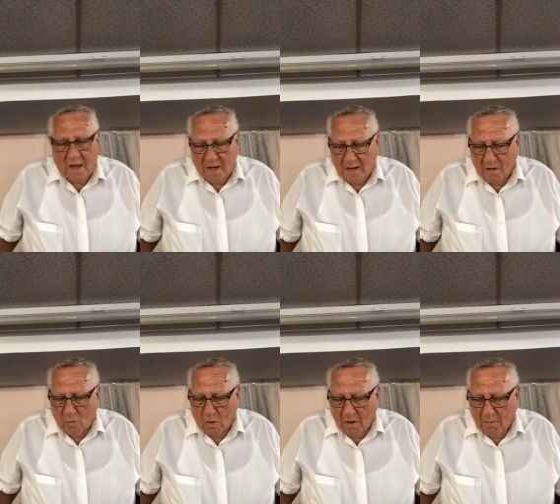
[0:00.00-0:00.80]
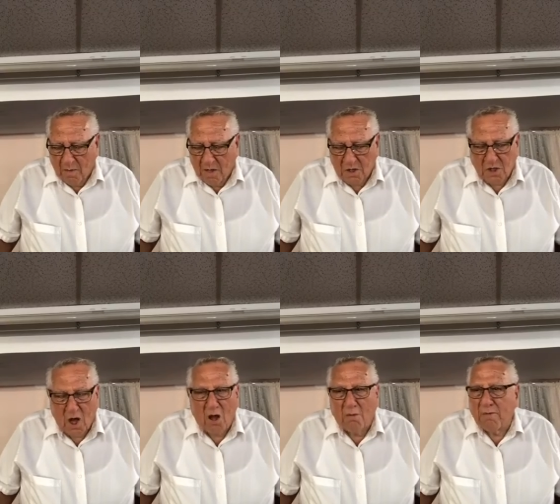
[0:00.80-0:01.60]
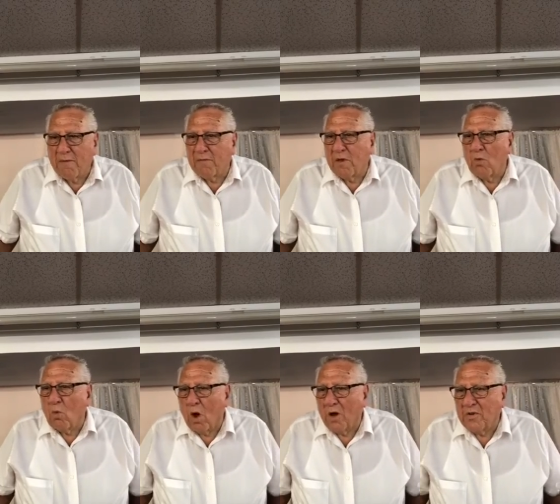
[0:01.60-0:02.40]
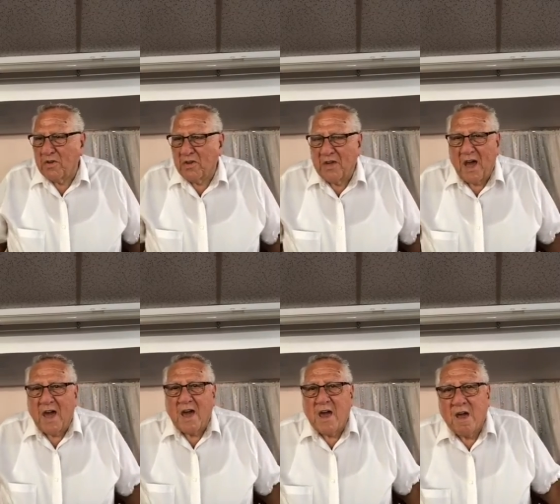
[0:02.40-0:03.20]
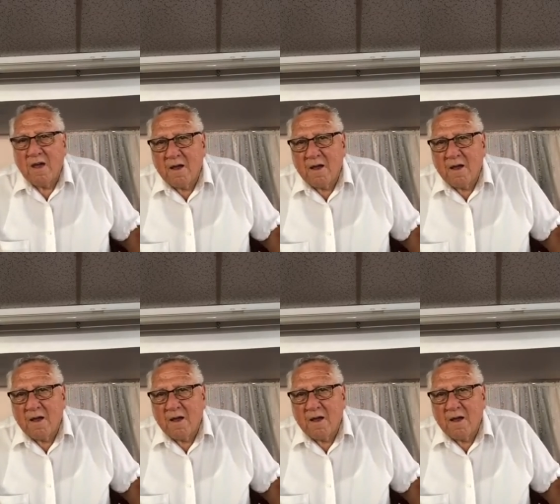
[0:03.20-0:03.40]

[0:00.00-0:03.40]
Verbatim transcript: And uh, we're going to be in Psalm 51 today.